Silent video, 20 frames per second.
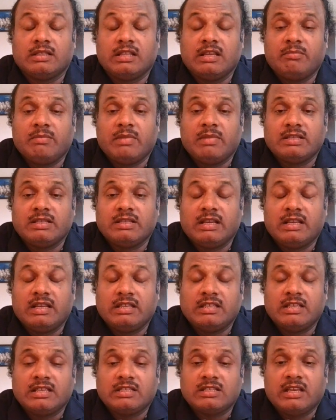They basically
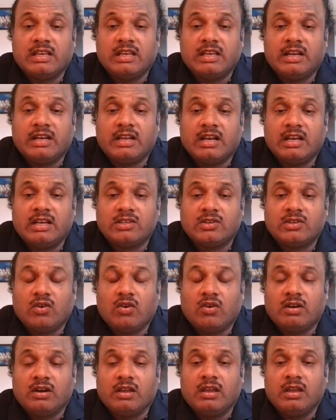just literally
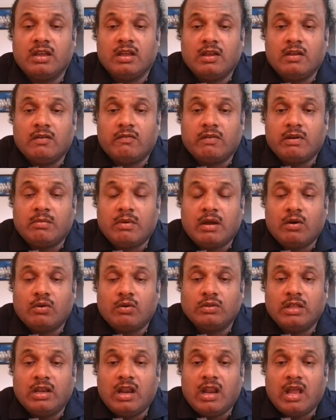shocked from how
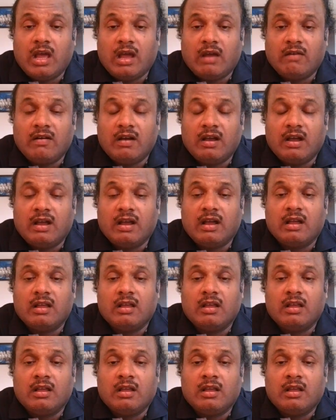the lava,
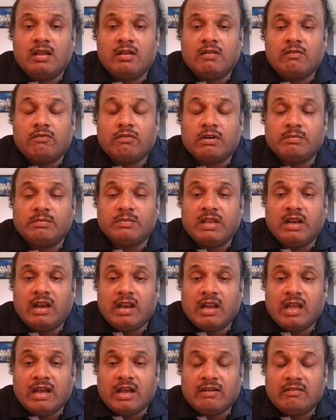from the
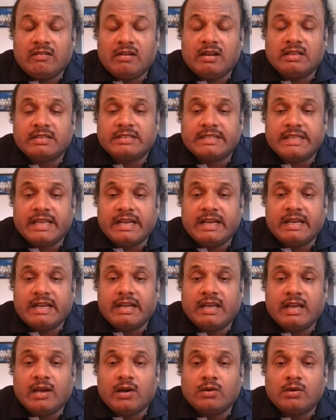lava
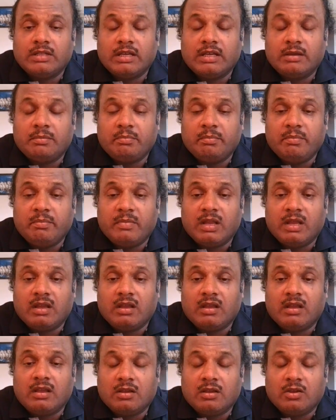sand, how the
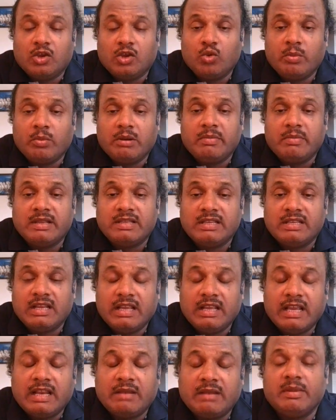human basically
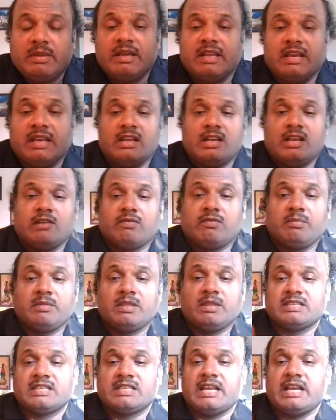can be created. From the
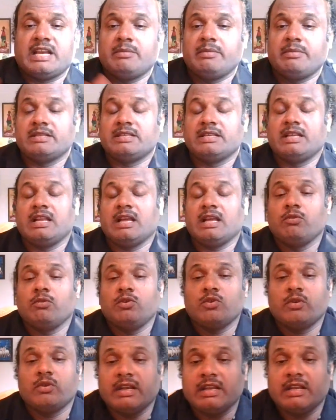sand basically how
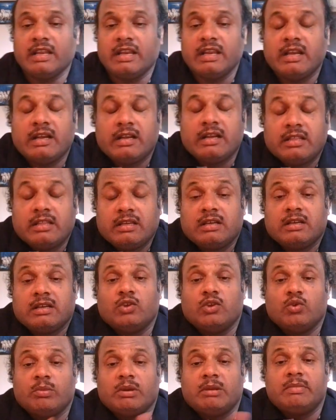you can create the
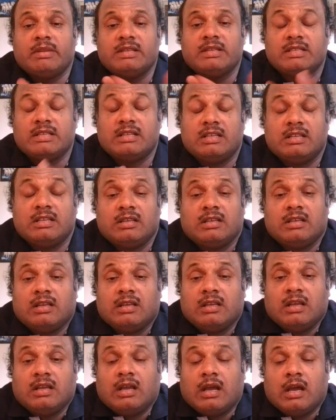human basically.
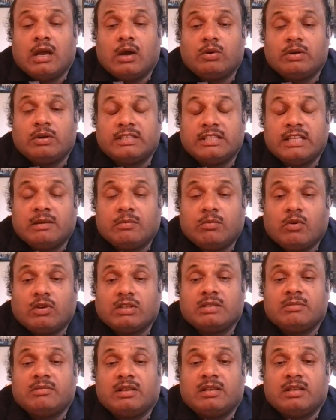How is that
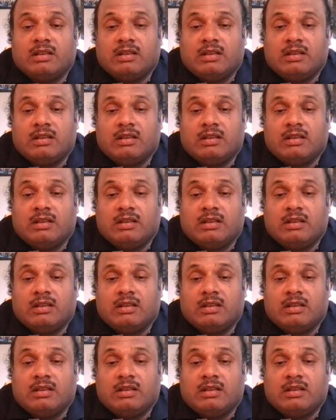possible?